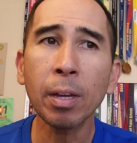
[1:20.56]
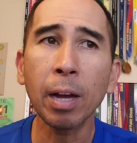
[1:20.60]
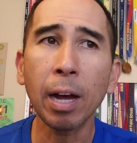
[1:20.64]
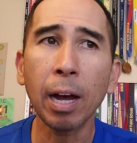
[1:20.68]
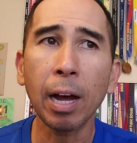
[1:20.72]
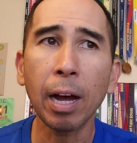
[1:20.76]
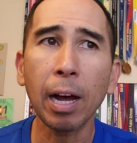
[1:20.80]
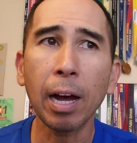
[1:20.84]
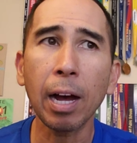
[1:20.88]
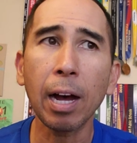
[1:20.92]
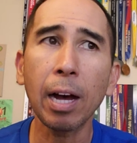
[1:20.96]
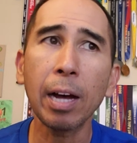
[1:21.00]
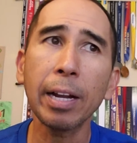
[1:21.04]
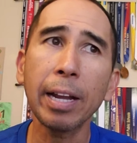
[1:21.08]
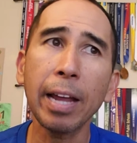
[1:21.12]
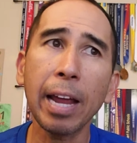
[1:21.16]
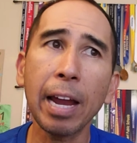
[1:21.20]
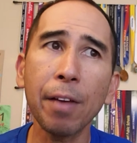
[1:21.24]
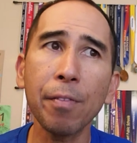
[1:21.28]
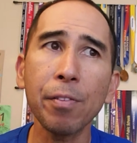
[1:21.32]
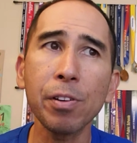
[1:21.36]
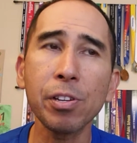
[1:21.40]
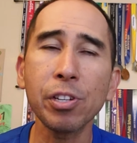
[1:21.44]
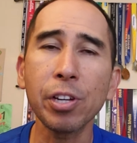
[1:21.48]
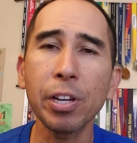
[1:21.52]
Uh, on
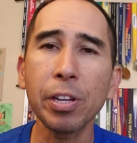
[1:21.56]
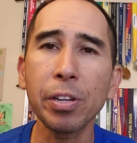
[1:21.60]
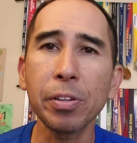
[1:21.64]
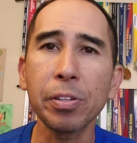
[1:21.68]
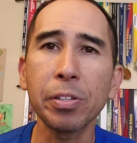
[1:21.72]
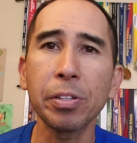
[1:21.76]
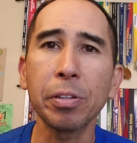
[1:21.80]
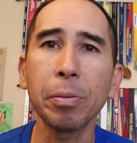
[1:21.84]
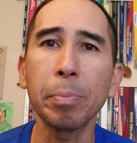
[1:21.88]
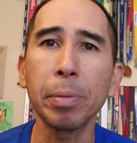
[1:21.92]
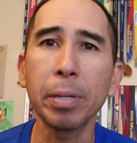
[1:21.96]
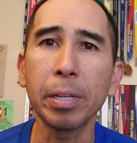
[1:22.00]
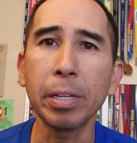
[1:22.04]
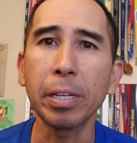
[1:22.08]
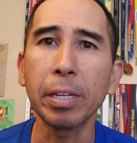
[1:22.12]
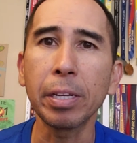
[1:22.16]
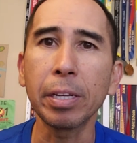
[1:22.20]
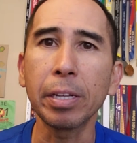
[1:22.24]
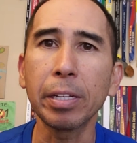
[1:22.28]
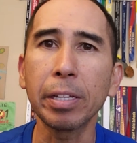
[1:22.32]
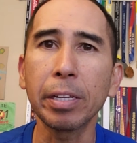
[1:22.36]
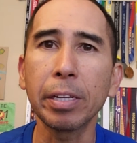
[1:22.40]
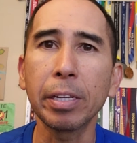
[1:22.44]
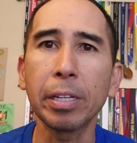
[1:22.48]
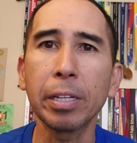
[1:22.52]
average, I used to
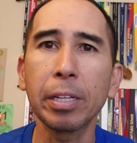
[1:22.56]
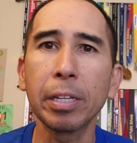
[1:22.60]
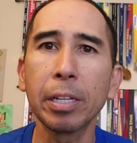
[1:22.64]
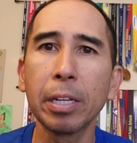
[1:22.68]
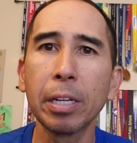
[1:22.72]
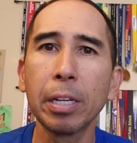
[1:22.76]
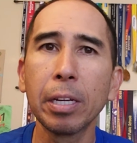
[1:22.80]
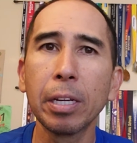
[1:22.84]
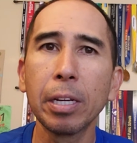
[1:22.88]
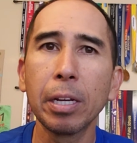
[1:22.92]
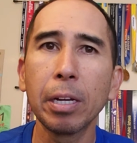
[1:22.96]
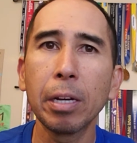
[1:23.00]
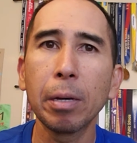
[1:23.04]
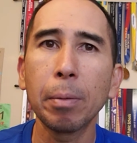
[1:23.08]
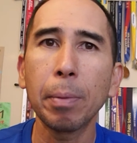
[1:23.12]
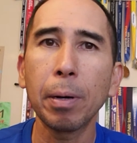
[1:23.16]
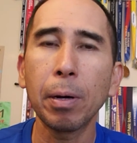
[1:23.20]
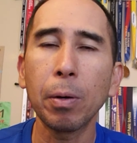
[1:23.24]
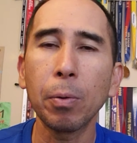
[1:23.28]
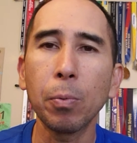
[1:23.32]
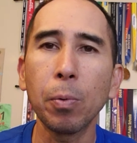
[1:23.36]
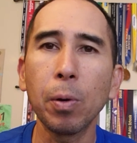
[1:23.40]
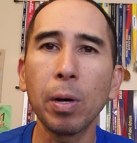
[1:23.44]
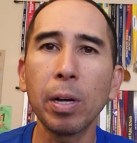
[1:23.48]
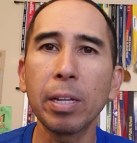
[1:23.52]
be
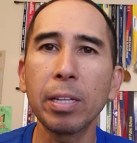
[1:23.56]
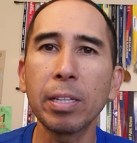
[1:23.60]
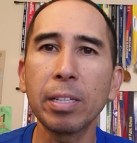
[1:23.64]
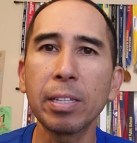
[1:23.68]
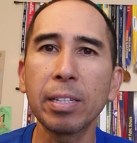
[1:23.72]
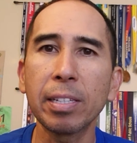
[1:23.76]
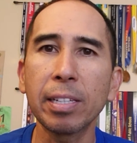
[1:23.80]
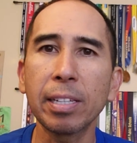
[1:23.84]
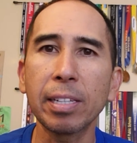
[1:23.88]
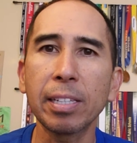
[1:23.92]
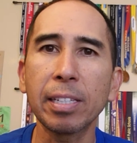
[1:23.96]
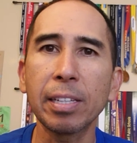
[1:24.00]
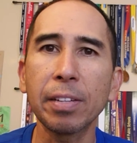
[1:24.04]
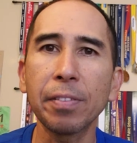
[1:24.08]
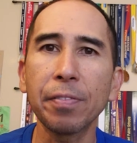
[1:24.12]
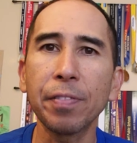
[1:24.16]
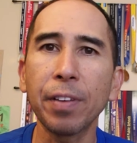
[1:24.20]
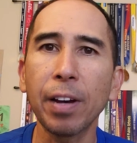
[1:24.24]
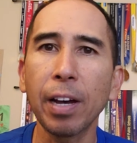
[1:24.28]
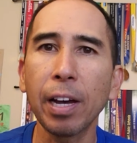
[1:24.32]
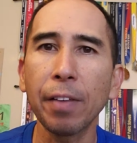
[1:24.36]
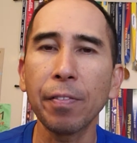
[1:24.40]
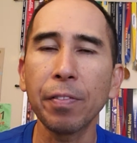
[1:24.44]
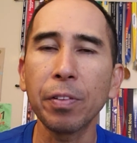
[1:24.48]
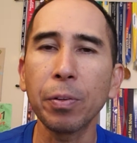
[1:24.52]
about
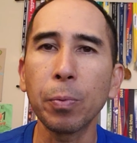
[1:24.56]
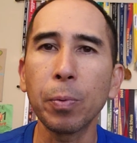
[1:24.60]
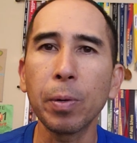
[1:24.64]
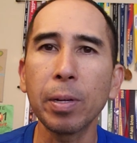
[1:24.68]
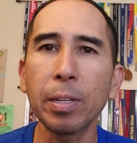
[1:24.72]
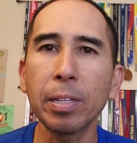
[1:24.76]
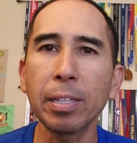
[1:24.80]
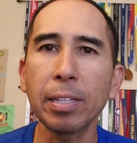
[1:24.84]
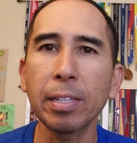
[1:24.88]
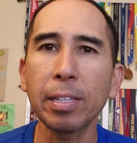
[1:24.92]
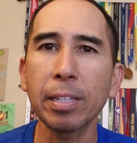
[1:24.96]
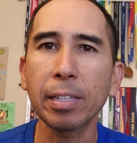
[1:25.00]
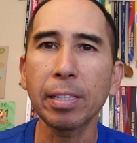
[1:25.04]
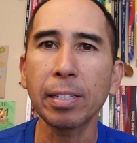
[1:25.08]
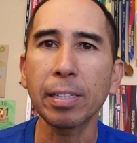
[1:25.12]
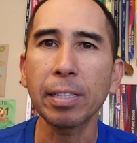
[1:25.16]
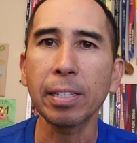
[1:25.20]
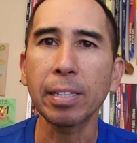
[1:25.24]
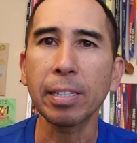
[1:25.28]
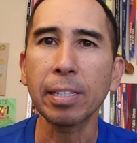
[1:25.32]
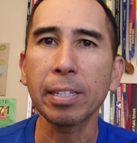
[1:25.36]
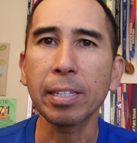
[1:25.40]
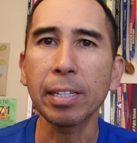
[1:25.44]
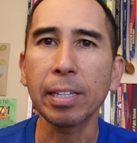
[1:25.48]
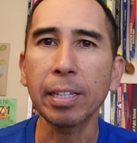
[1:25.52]
165 to
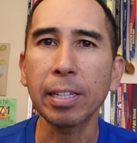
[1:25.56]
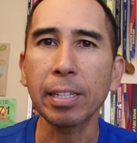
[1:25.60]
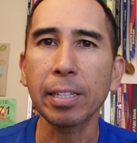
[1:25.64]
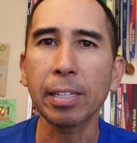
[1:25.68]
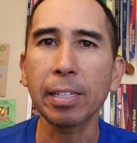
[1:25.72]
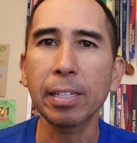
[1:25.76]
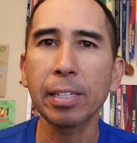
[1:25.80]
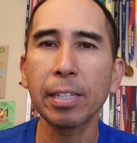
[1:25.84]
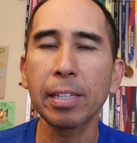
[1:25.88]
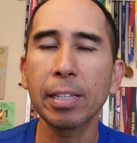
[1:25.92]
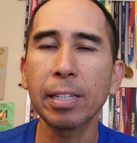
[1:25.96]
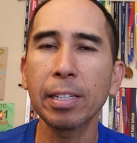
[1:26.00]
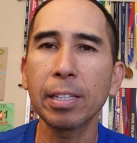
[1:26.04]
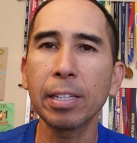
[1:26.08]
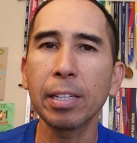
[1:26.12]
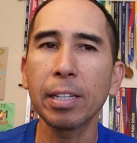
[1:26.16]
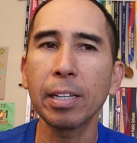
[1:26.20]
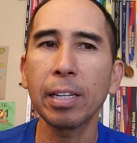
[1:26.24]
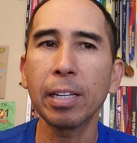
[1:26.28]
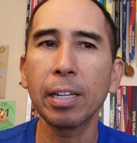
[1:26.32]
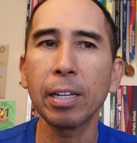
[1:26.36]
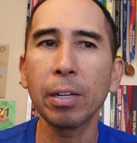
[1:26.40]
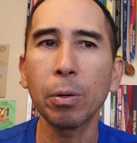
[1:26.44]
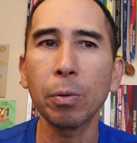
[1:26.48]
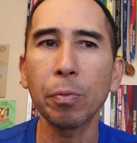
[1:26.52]
166.
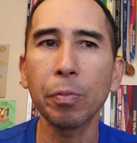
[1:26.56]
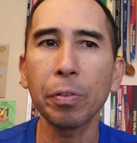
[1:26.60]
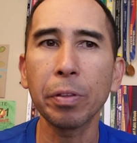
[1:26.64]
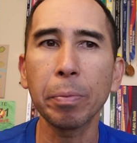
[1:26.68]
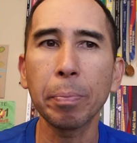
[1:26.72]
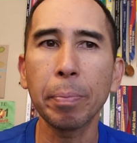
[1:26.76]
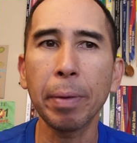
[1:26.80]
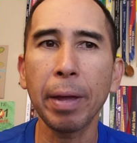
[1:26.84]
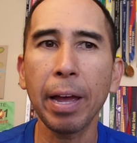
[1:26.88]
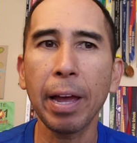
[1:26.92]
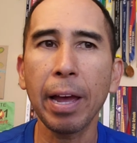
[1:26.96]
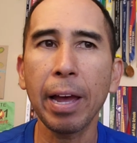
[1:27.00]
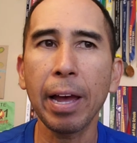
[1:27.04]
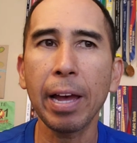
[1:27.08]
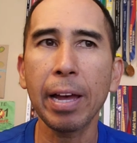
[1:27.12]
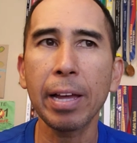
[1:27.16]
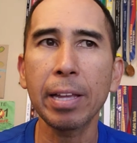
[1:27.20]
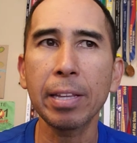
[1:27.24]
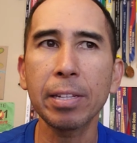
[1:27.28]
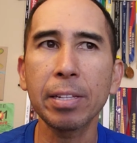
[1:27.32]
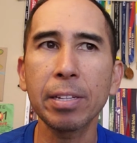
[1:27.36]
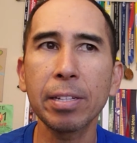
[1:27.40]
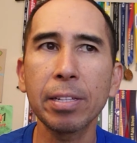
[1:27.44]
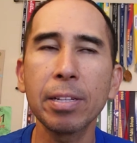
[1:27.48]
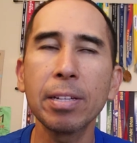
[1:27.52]
Uh, over the
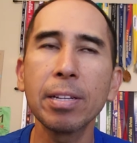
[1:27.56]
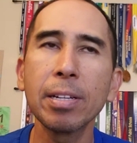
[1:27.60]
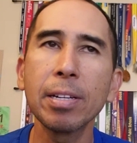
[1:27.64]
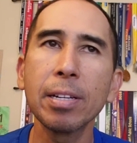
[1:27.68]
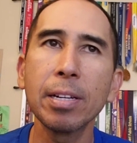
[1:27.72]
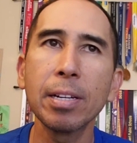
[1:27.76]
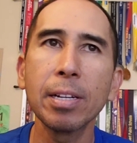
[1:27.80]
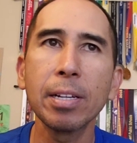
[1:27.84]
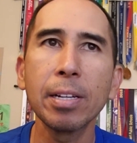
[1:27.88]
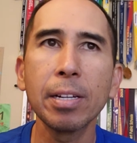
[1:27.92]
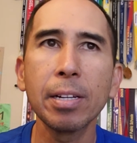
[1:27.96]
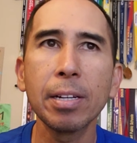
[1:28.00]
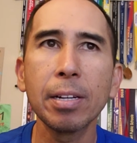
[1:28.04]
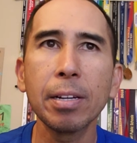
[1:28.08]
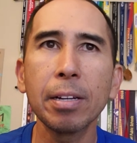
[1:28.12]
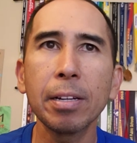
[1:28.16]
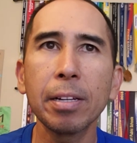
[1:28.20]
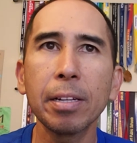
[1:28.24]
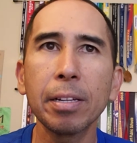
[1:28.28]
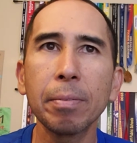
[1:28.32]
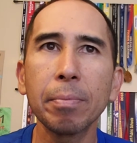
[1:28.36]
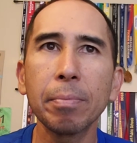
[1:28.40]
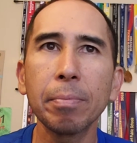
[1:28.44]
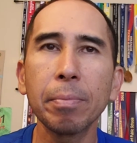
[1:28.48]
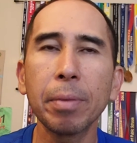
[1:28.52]
past
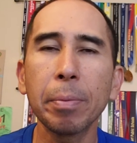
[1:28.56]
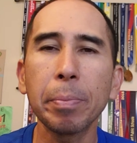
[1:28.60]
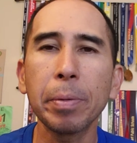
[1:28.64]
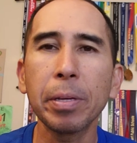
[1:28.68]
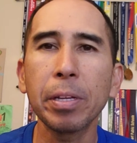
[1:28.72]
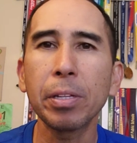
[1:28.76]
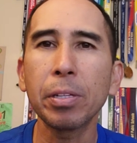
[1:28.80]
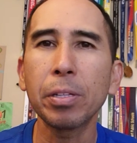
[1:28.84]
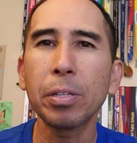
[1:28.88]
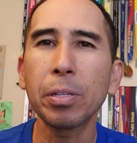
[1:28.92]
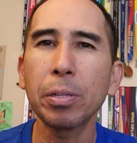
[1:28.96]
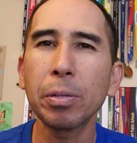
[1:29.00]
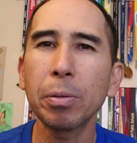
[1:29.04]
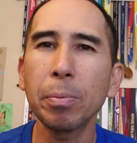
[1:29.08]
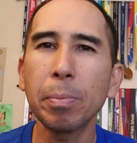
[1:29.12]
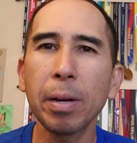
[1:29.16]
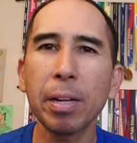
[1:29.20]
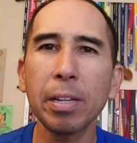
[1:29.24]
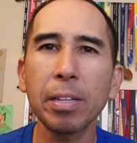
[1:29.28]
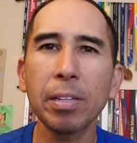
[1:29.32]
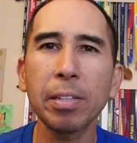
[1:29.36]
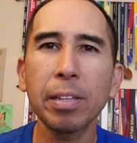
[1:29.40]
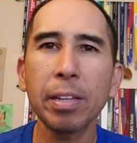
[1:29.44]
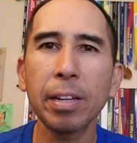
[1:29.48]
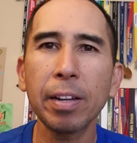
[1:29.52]
maybe two
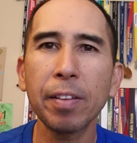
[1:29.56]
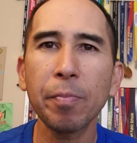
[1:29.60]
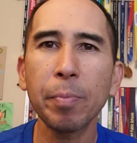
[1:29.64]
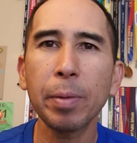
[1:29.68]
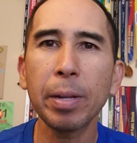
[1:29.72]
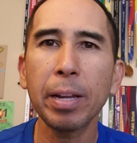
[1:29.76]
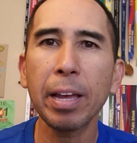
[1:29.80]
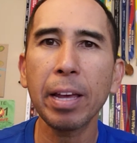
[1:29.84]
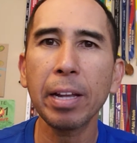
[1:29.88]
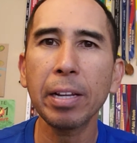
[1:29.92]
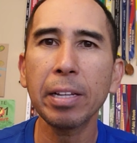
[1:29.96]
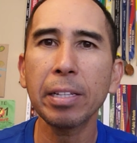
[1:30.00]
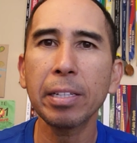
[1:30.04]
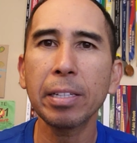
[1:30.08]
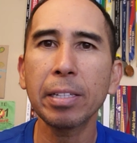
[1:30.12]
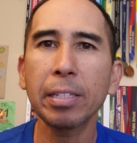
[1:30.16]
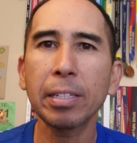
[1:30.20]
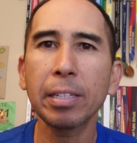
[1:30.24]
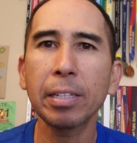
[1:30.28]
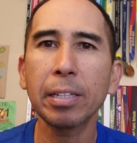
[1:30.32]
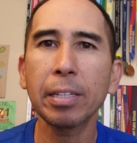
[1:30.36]
months that I've been at it.